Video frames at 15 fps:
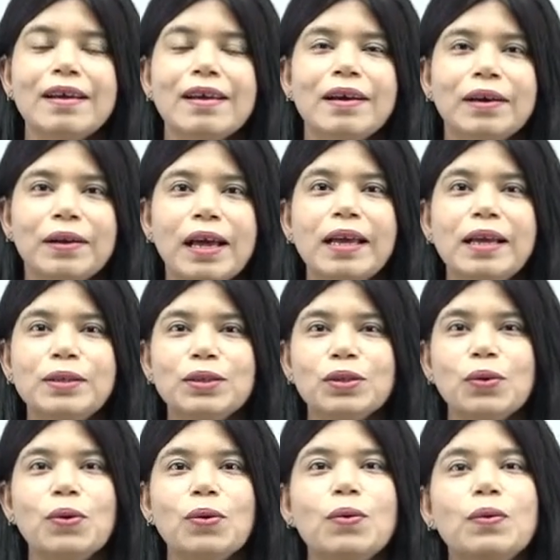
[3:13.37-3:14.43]
right?
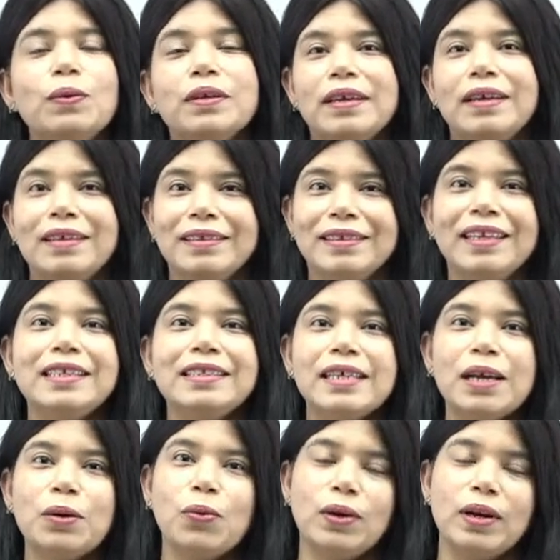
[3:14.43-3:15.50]
So these
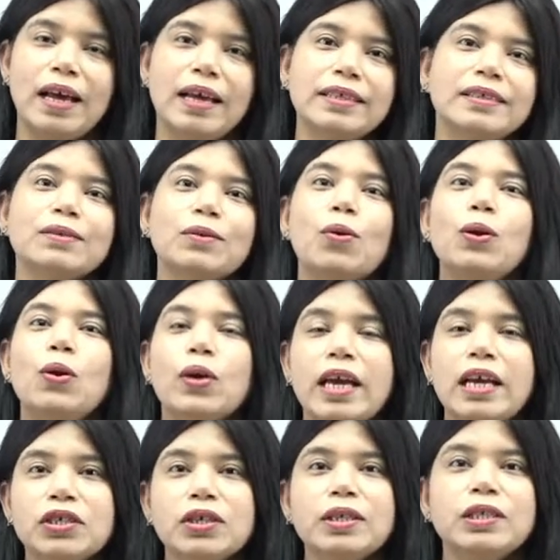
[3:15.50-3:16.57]
are known as
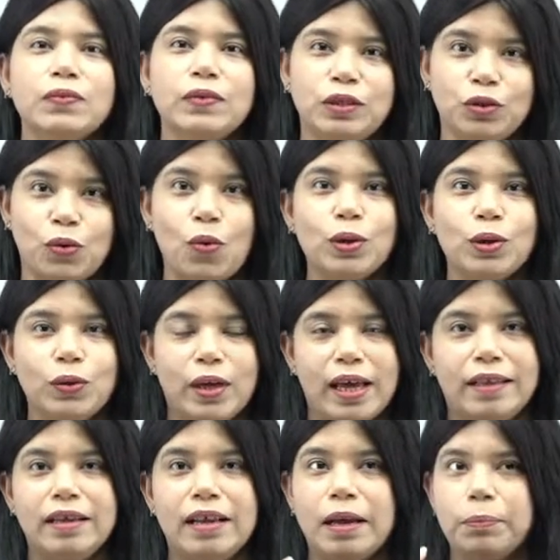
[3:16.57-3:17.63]
collocations which go
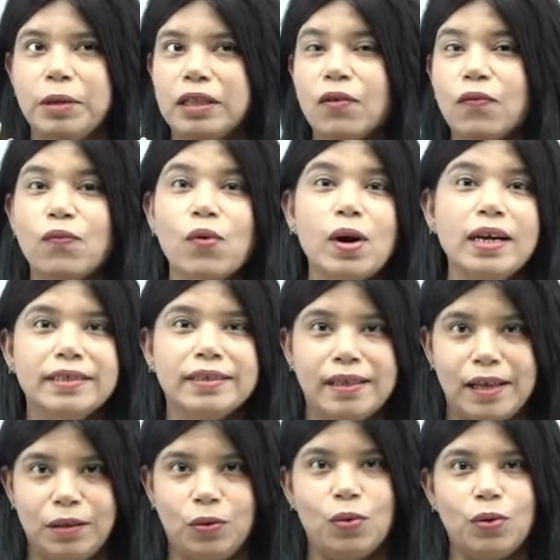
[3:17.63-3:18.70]
together. I mean the words
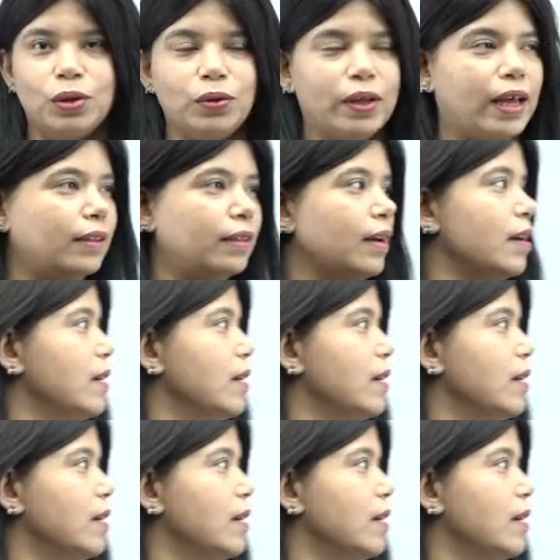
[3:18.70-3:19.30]
that go together.